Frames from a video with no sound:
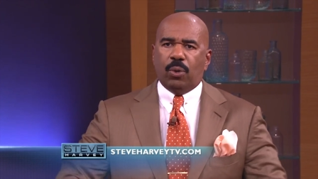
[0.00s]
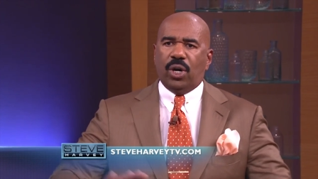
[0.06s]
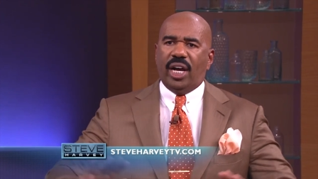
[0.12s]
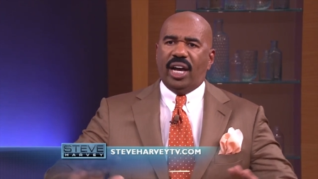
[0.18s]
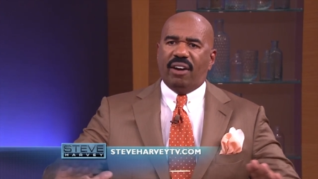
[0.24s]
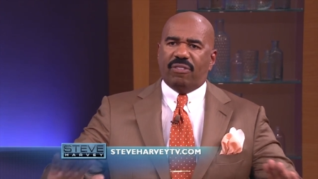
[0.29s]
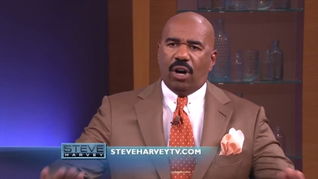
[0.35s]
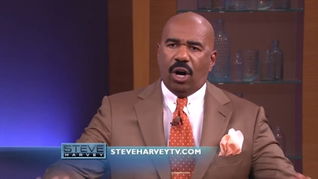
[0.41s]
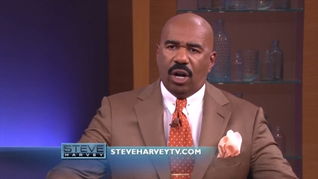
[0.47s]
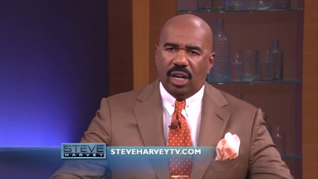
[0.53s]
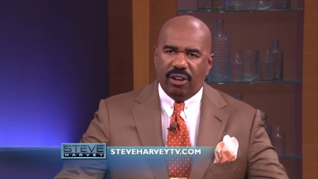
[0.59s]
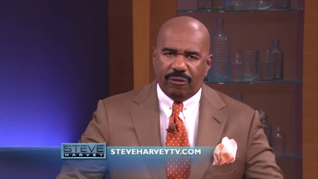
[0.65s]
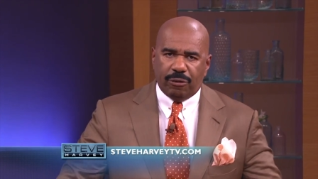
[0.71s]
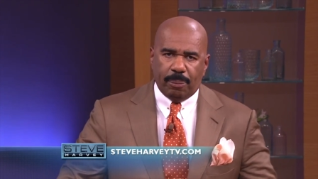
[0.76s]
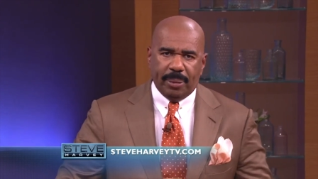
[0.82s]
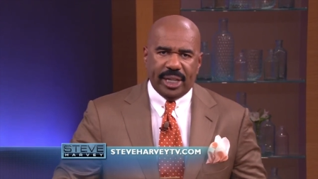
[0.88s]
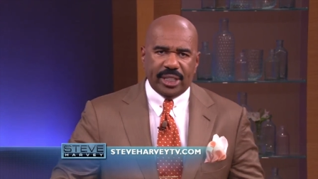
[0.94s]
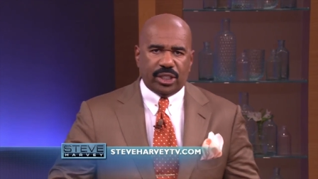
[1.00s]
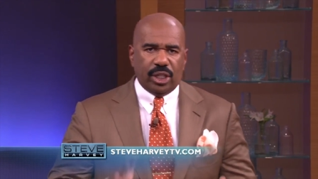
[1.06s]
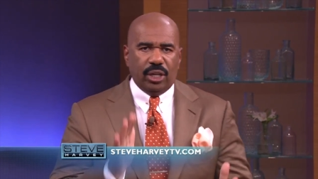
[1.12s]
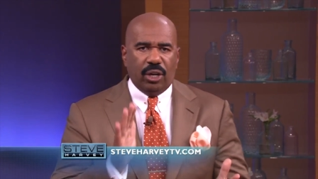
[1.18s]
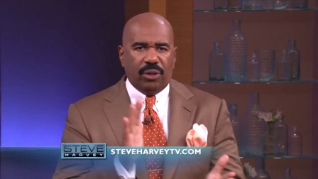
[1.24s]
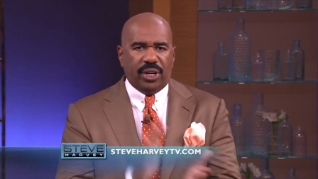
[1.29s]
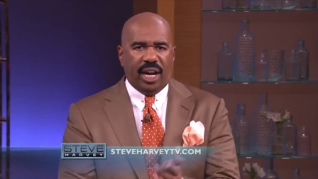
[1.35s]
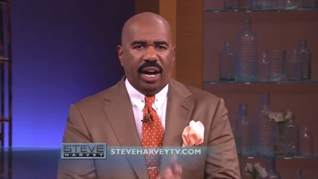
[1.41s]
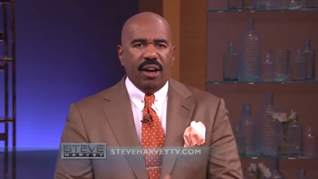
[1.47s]
We'll have all information
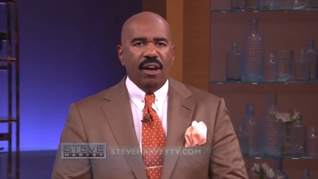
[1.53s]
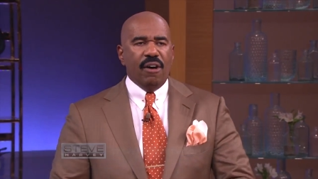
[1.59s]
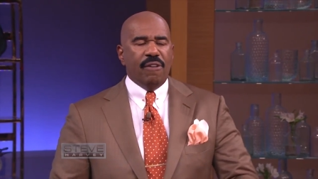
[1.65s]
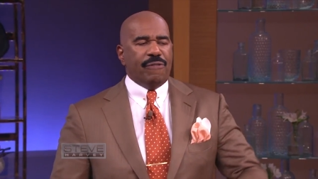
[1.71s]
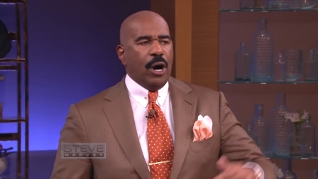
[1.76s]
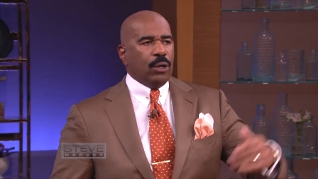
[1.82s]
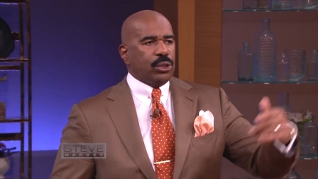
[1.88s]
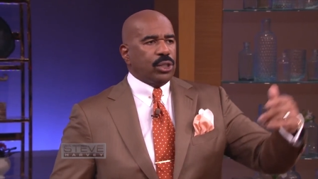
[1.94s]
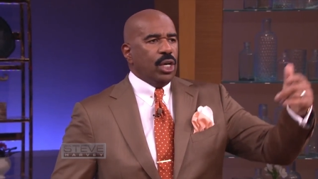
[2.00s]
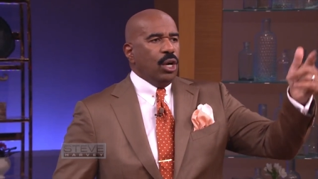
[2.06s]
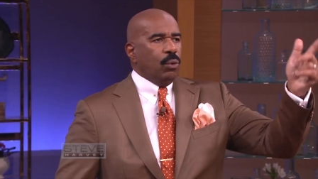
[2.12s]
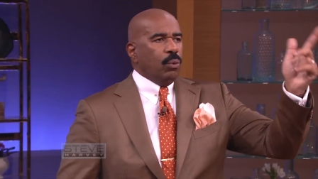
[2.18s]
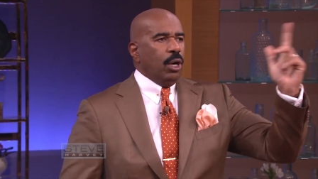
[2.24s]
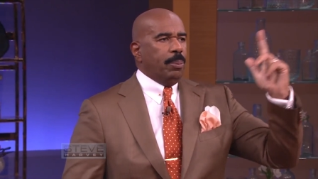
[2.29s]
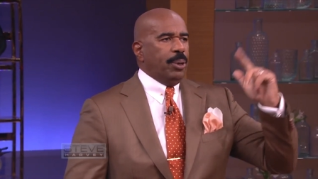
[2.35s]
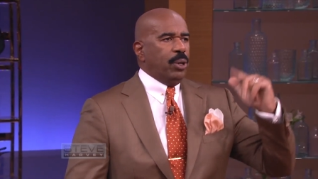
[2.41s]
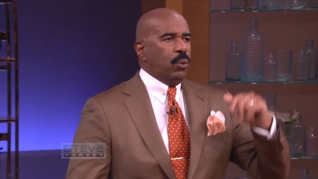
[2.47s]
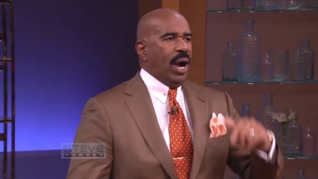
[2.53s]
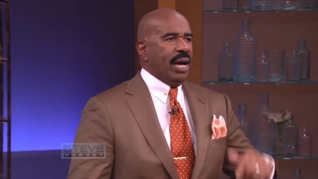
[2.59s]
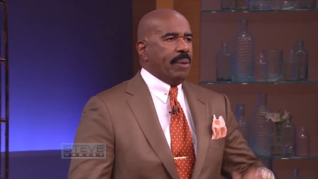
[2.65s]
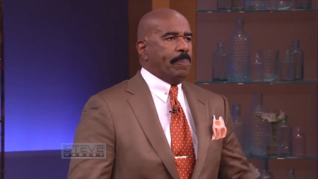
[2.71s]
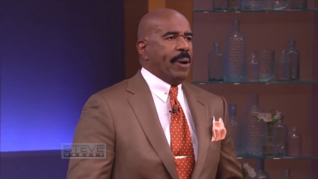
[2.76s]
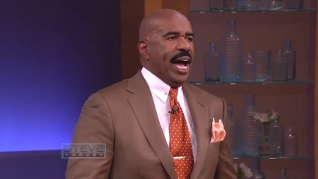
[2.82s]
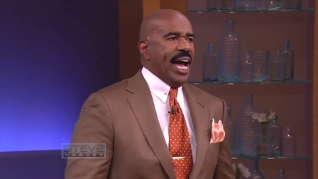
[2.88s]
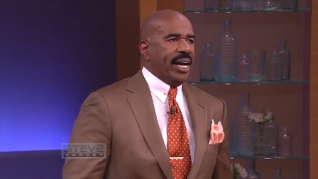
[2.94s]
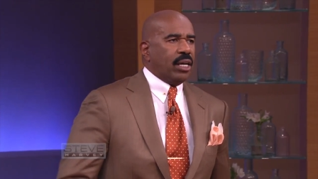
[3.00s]
on there. Folks, we'll be right
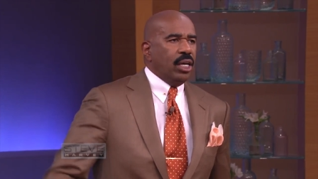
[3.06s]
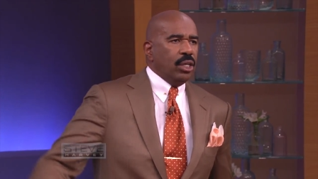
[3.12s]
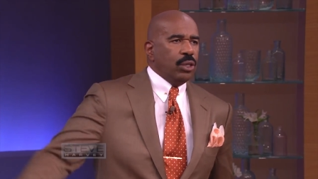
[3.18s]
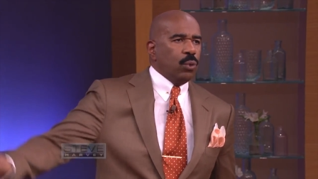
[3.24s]
back.